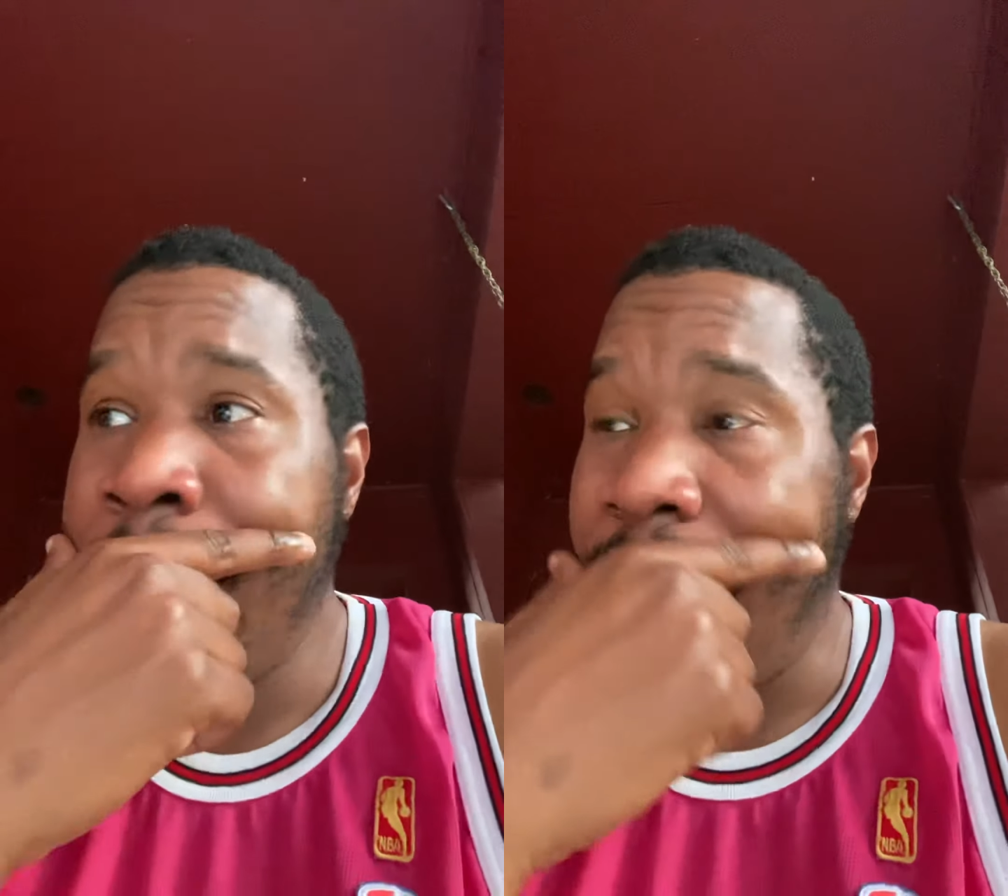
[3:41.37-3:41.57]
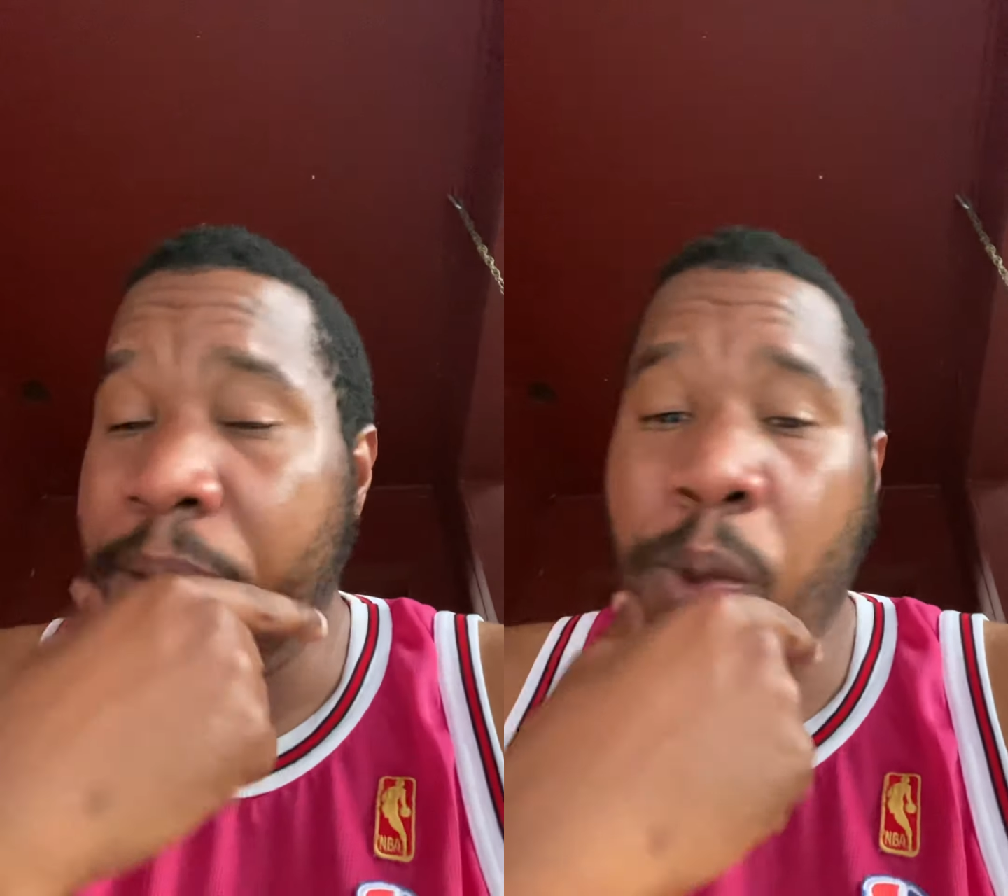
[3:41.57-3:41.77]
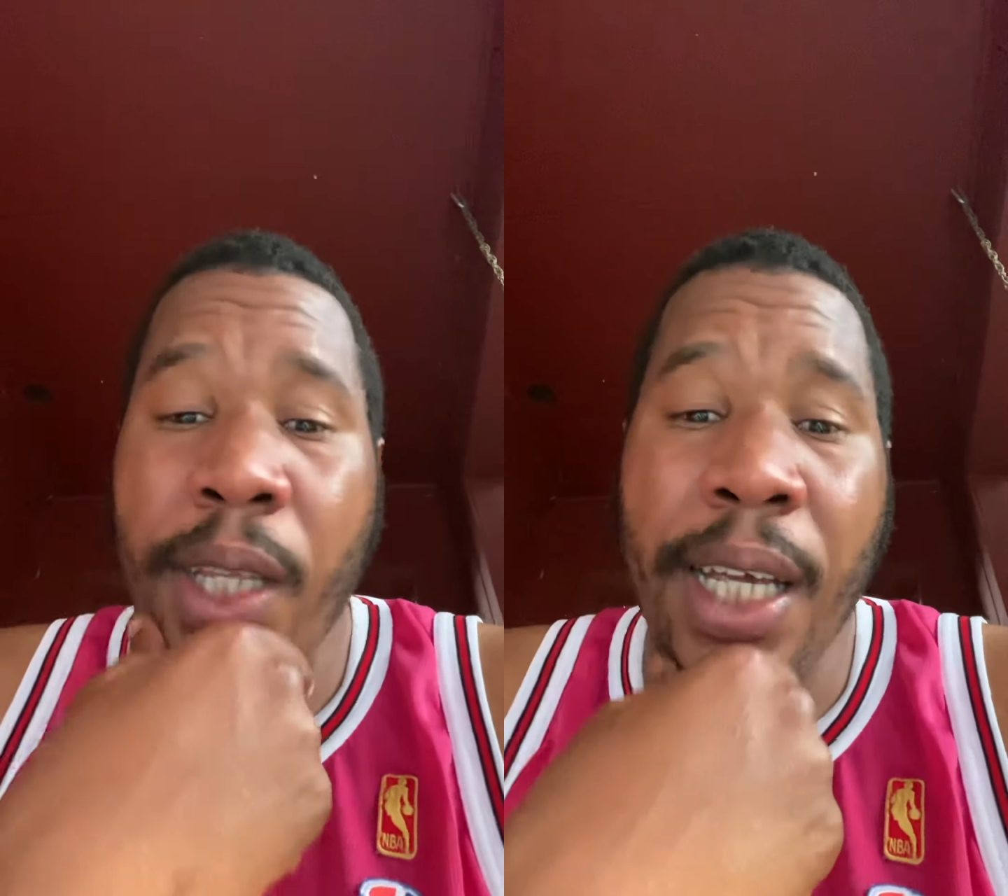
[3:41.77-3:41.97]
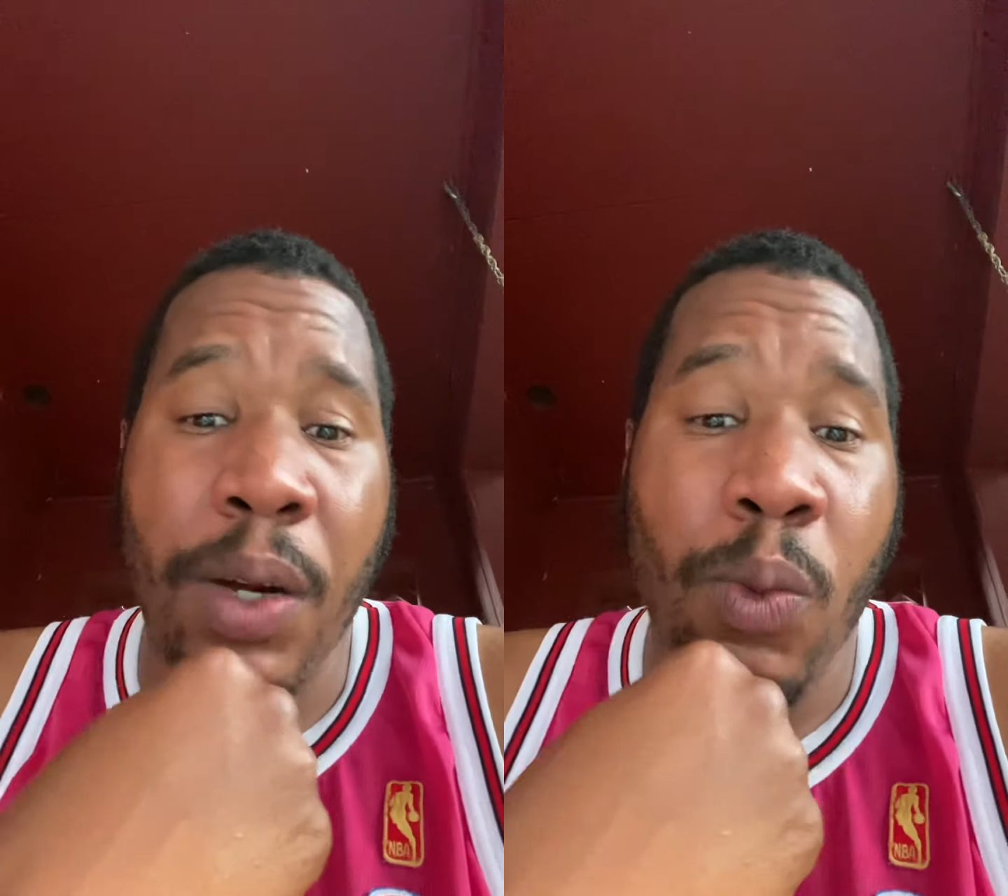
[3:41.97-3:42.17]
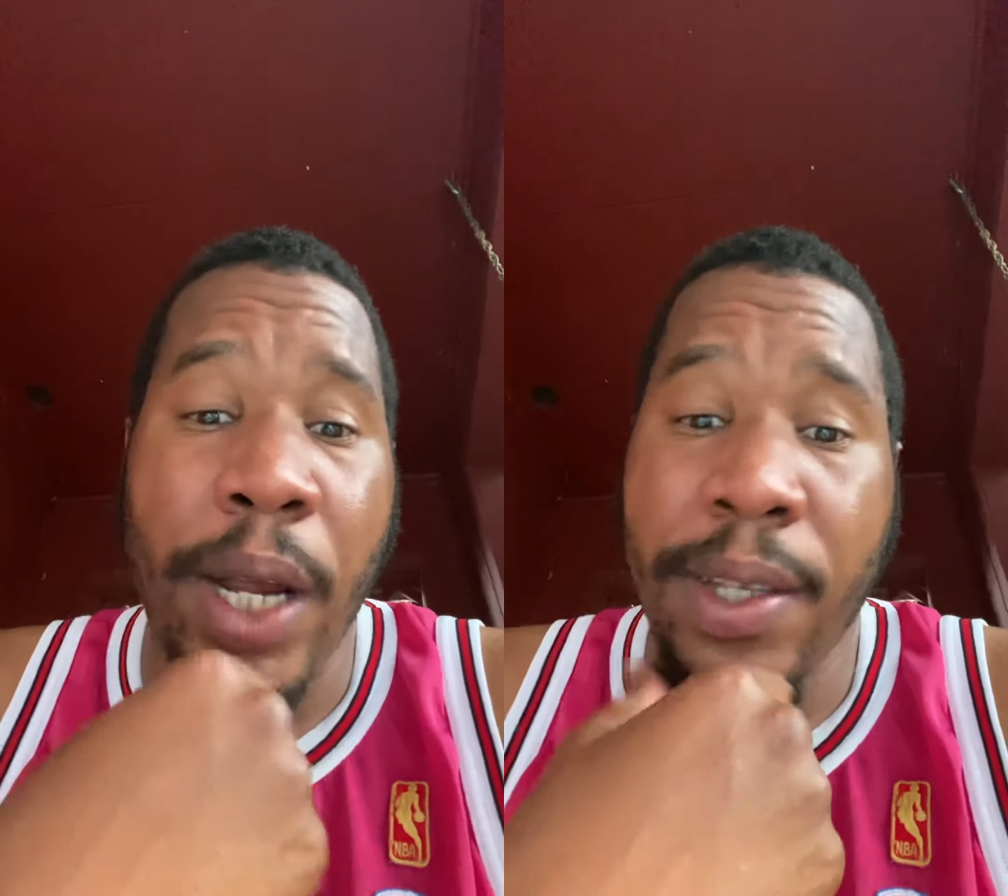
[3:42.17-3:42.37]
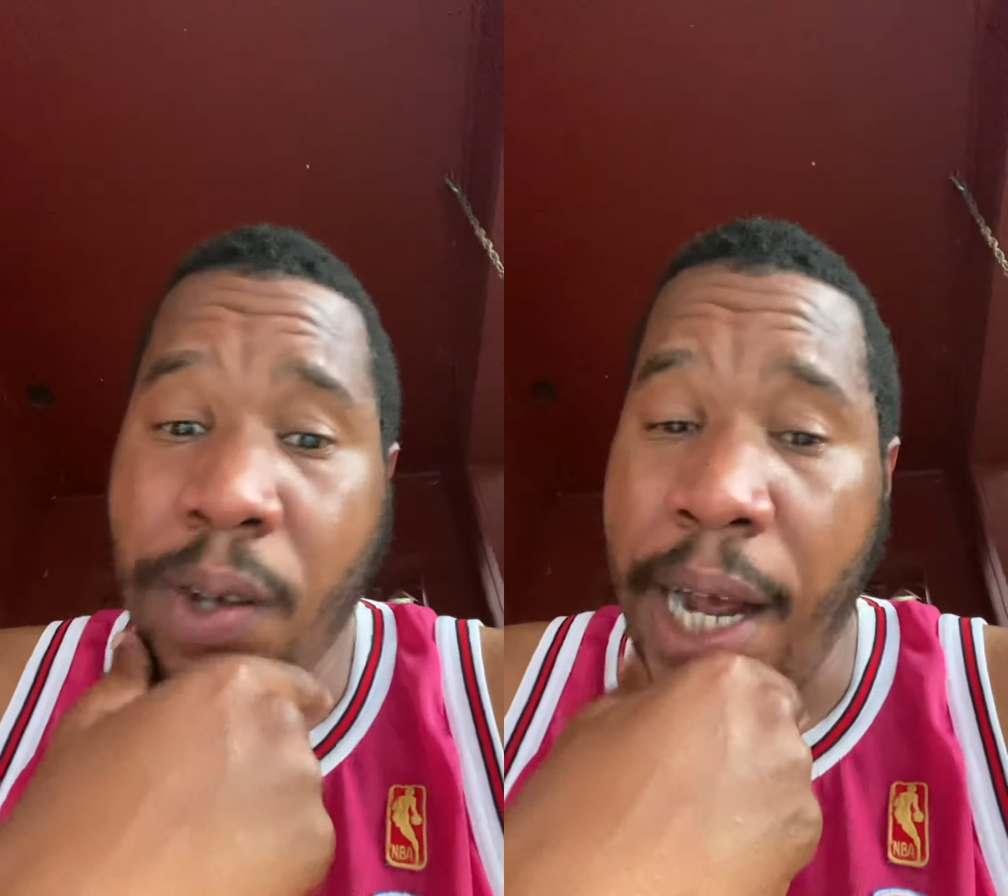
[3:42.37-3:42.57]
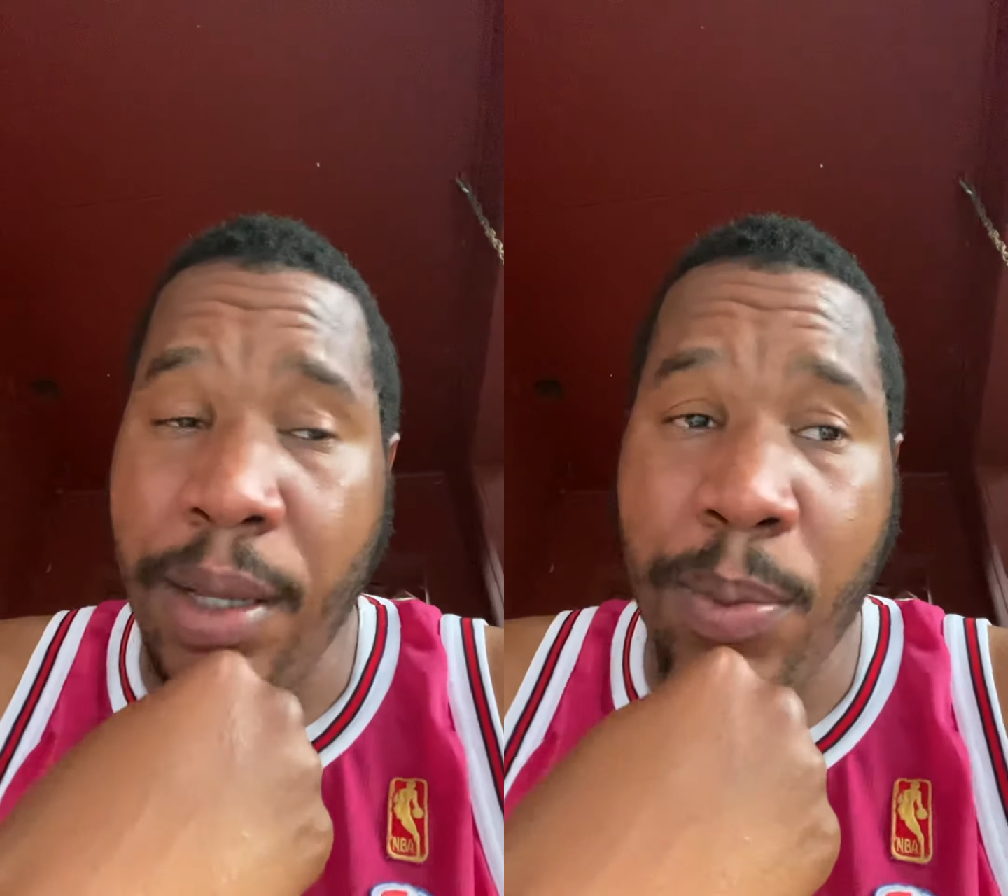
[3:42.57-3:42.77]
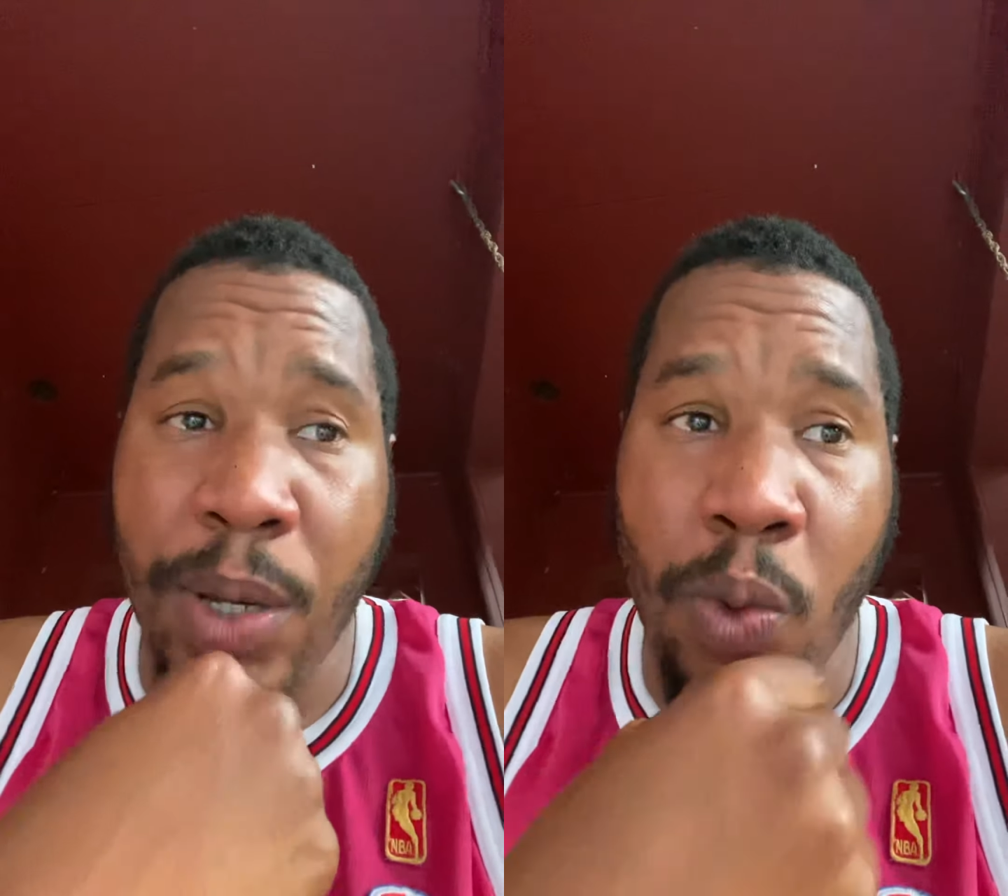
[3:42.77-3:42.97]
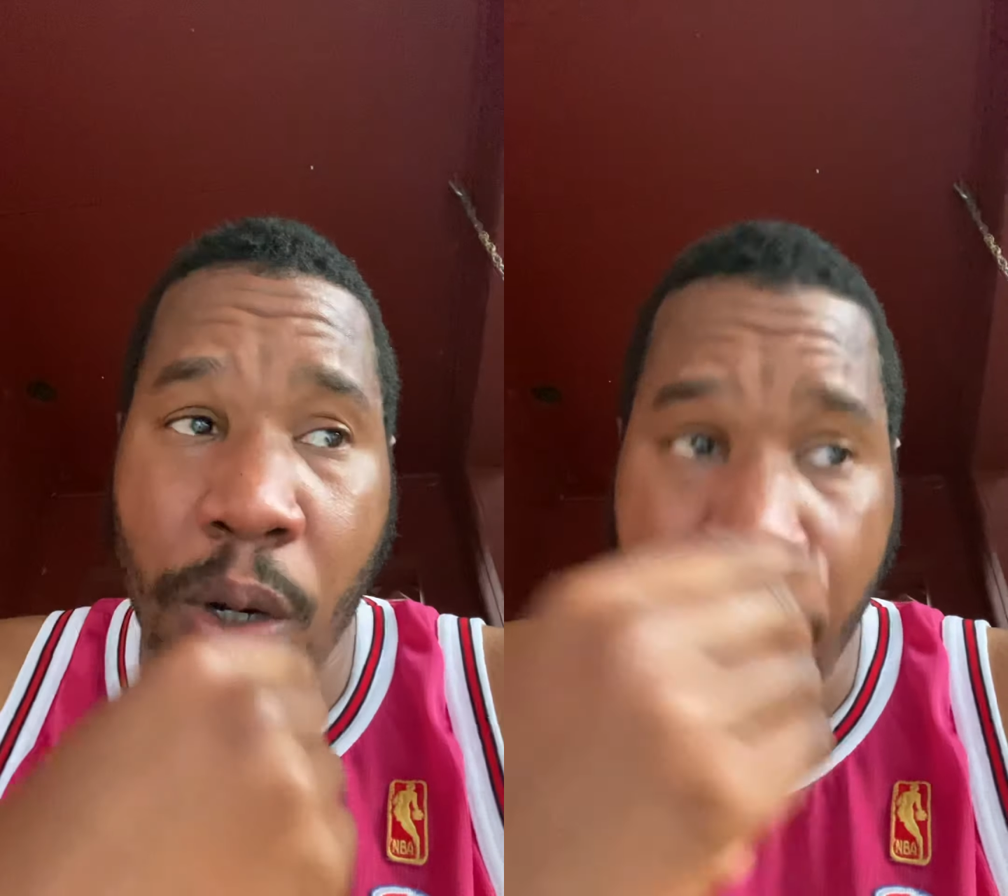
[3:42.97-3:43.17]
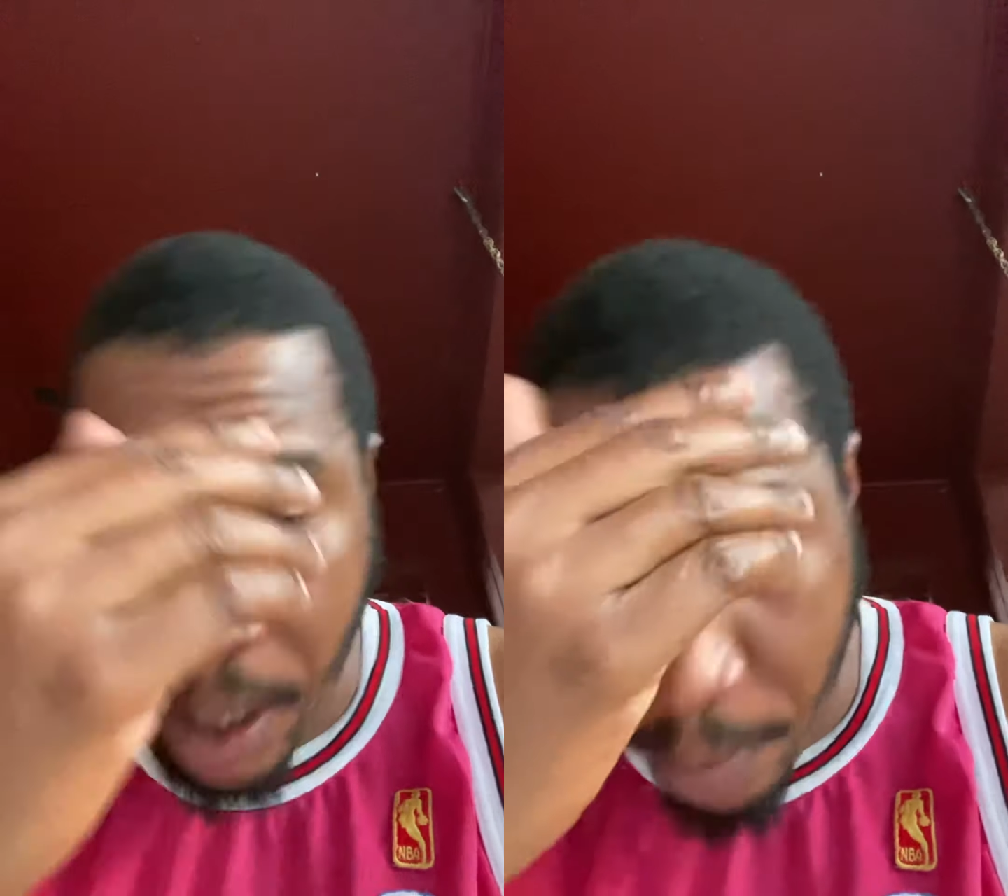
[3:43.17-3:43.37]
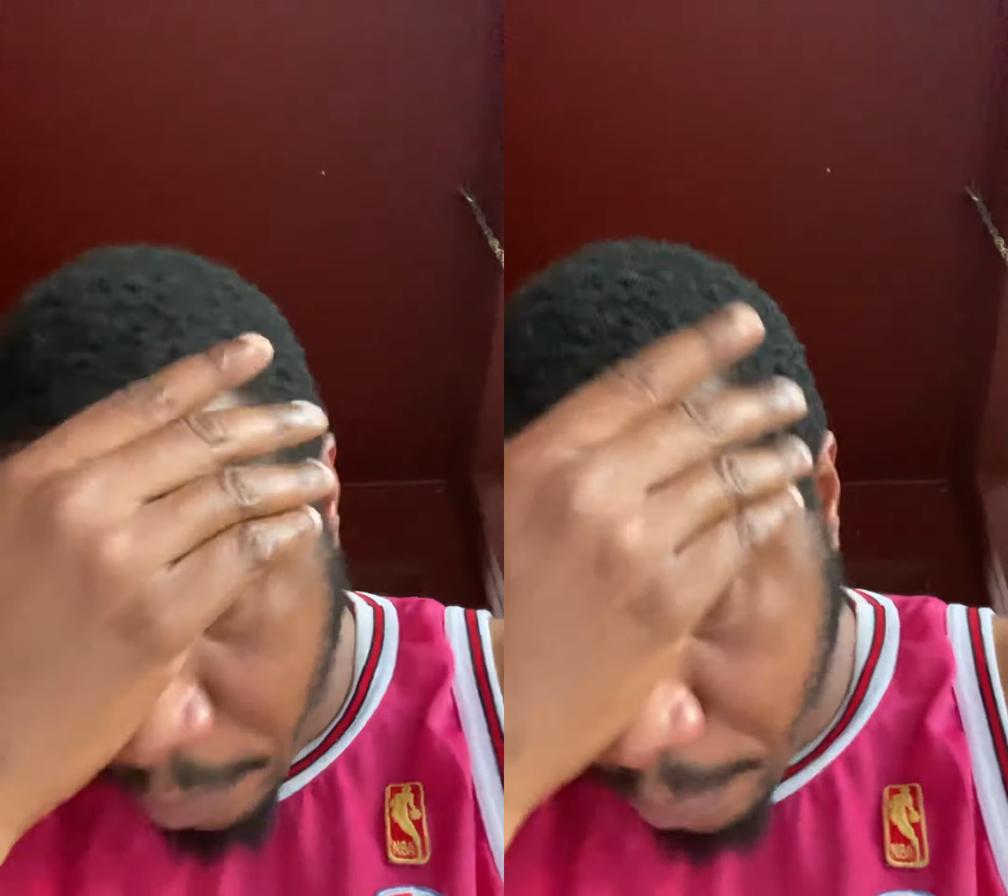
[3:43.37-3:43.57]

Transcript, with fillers: that's one thing anyway he's gonna have to be wary of